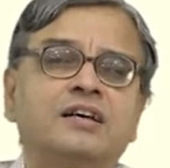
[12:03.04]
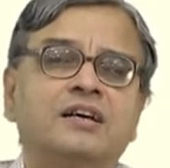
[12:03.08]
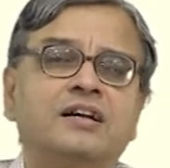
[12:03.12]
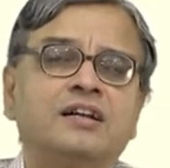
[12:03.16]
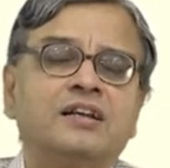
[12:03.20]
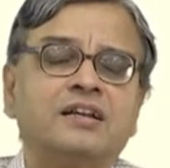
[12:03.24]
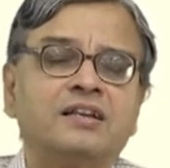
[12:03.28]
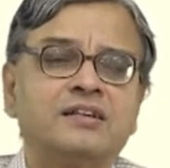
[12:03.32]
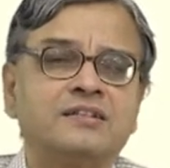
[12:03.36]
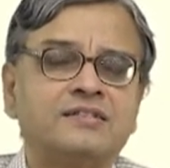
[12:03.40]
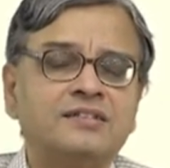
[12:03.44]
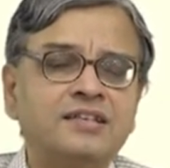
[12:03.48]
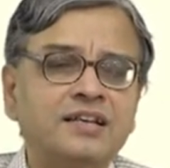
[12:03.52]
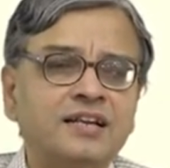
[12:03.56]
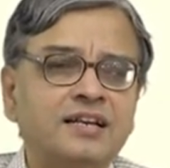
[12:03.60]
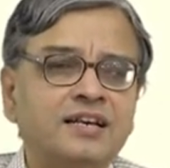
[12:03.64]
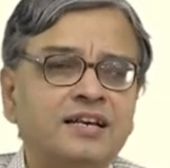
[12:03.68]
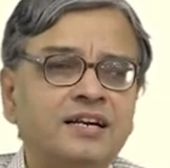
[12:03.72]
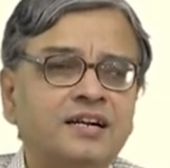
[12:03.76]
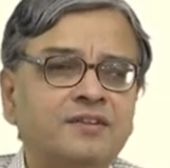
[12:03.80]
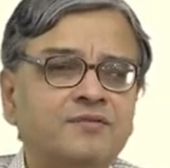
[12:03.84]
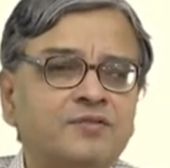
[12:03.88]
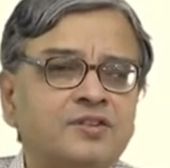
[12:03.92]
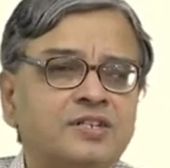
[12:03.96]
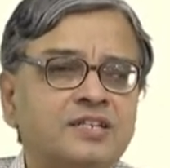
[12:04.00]

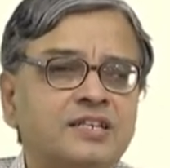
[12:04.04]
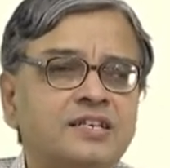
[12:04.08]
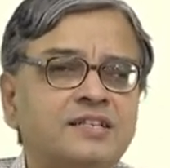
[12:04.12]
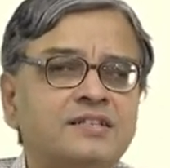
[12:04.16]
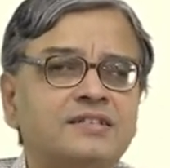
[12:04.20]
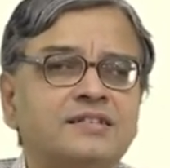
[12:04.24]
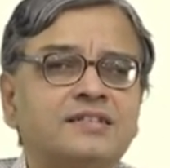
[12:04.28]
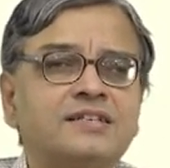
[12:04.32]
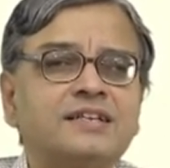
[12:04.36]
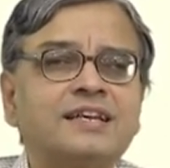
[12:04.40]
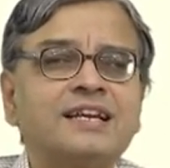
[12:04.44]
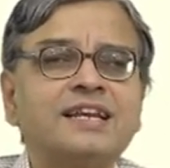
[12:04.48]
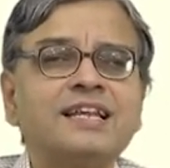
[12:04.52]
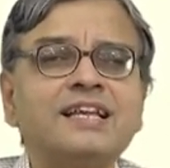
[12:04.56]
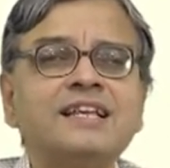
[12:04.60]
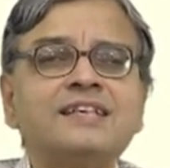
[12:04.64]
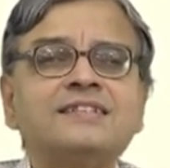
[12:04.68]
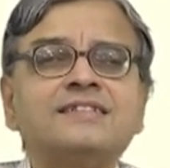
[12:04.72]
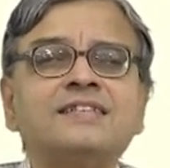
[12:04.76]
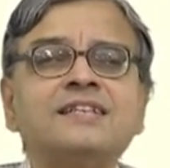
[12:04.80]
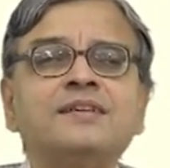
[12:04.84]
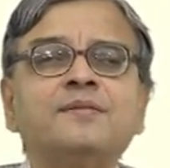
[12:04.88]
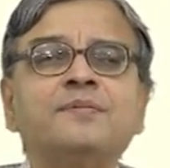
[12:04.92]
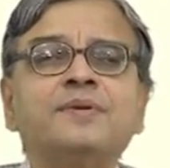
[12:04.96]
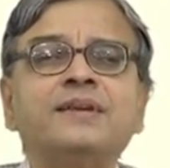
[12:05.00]
result which is
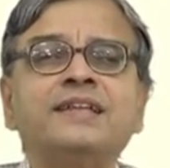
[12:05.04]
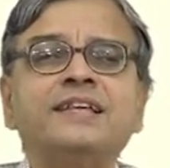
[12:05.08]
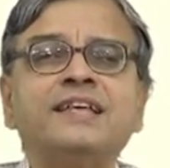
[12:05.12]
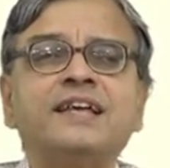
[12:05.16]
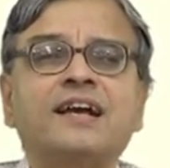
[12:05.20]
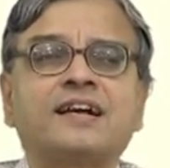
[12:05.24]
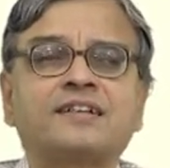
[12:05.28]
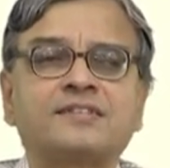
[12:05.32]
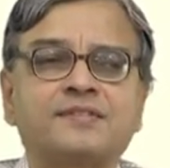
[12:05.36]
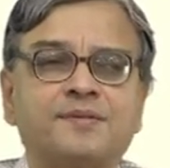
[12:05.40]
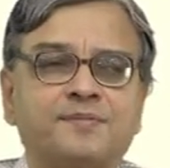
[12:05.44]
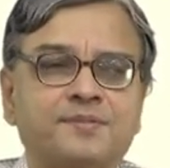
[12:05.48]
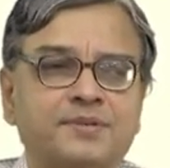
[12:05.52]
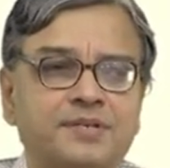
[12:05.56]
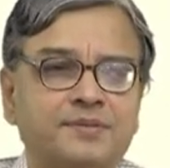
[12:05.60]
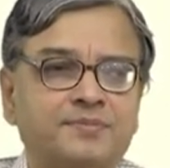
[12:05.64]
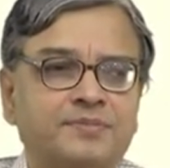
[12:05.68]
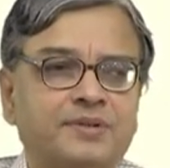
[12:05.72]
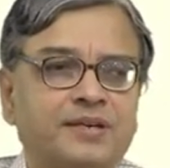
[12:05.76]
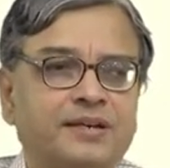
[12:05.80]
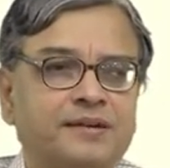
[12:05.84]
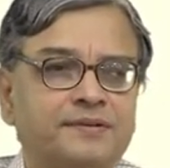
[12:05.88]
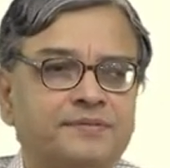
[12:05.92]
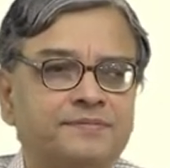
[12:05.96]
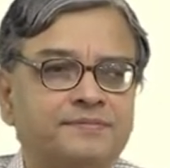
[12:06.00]
reasonably acceptable.